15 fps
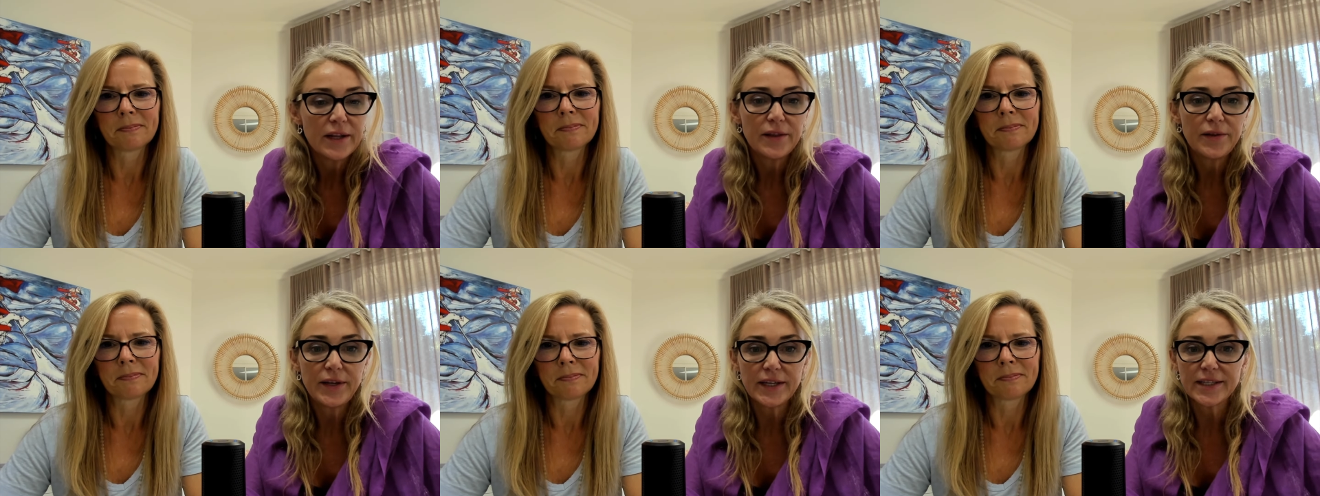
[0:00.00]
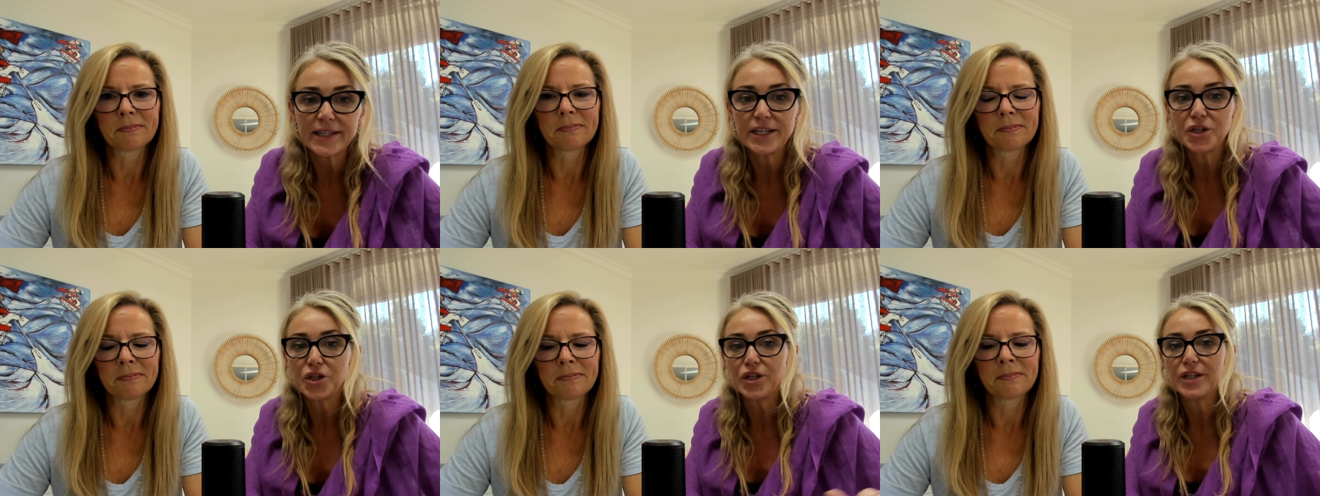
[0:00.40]
Speaker 1: the
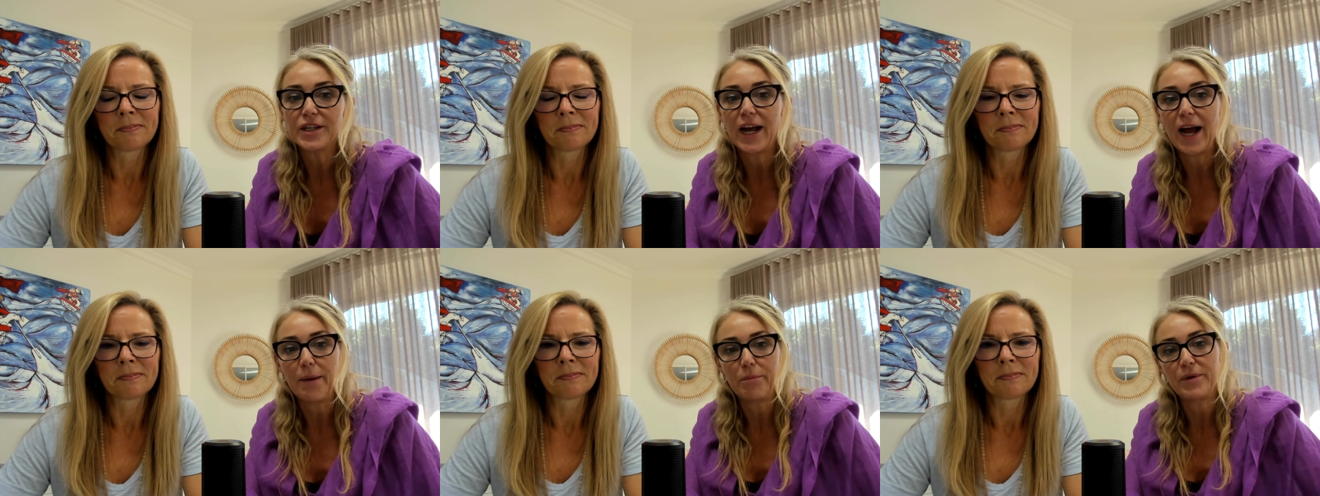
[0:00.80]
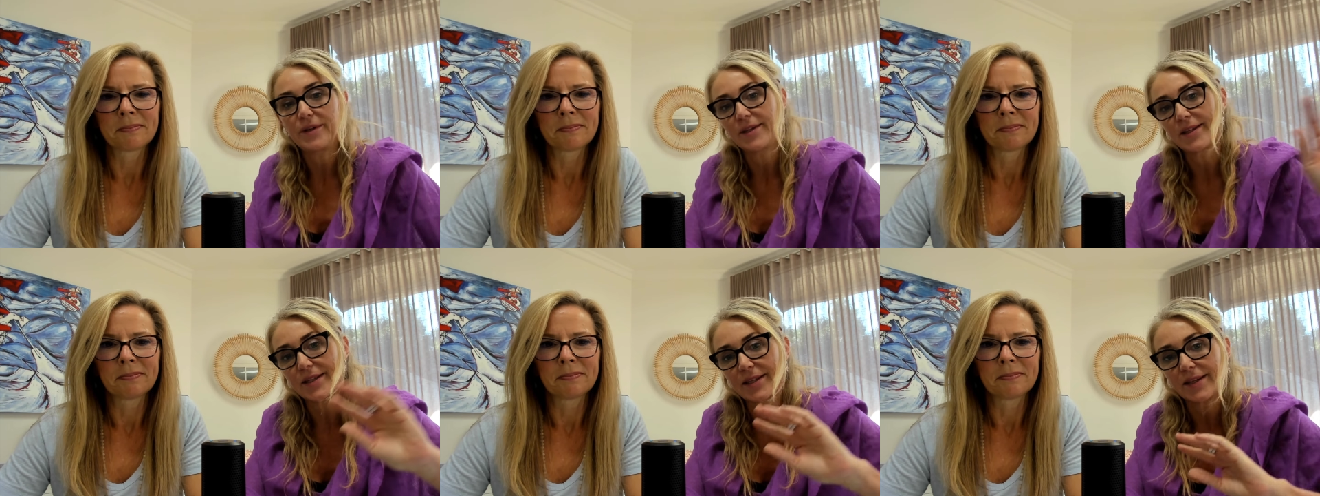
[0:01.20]
ascension
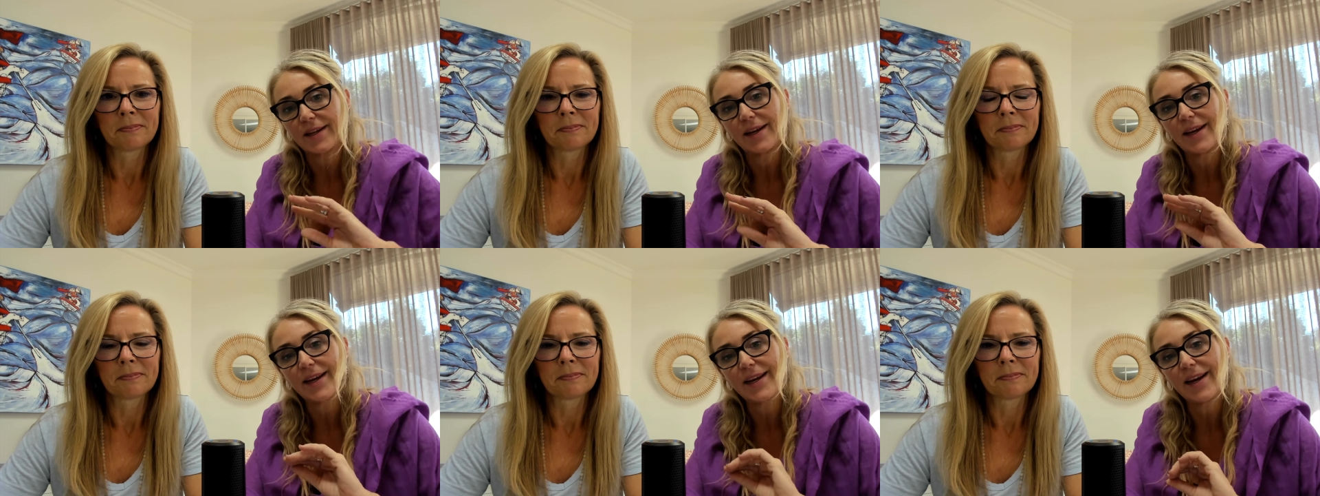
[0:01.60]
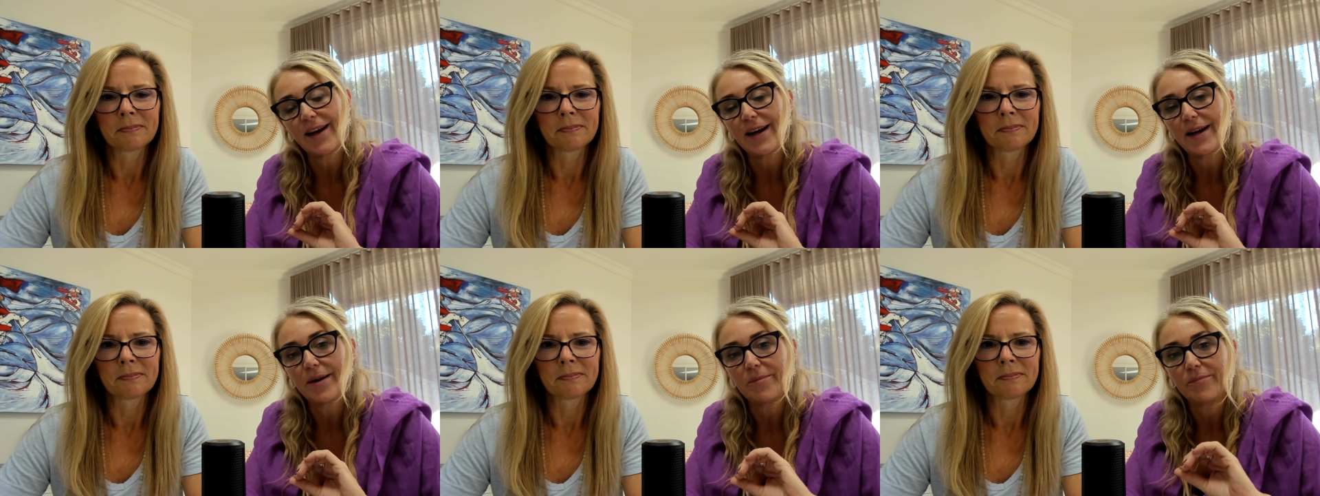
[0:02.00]
happens
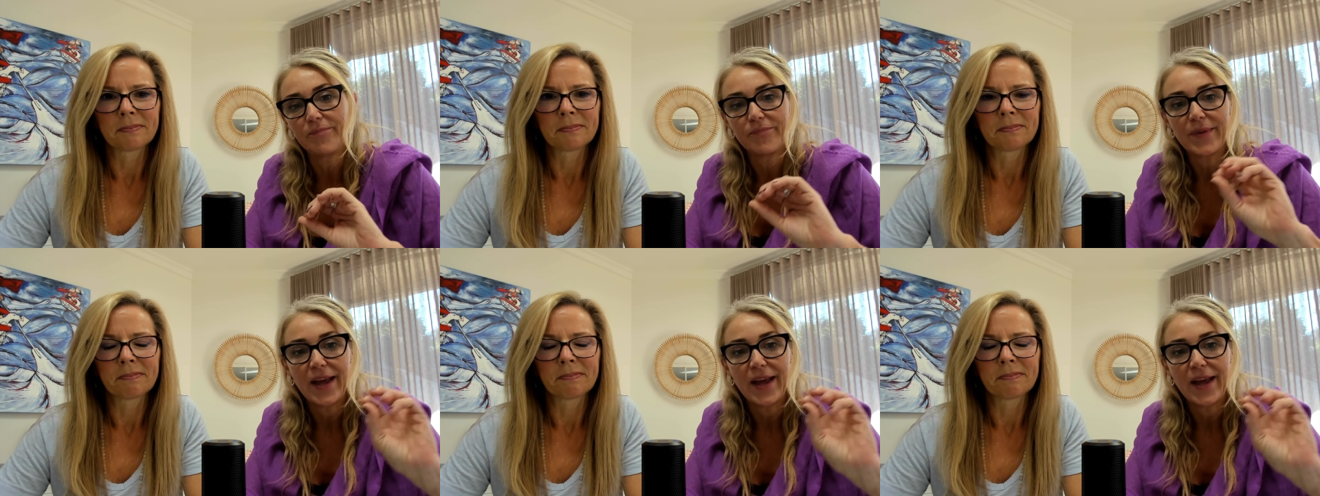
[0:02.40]
um,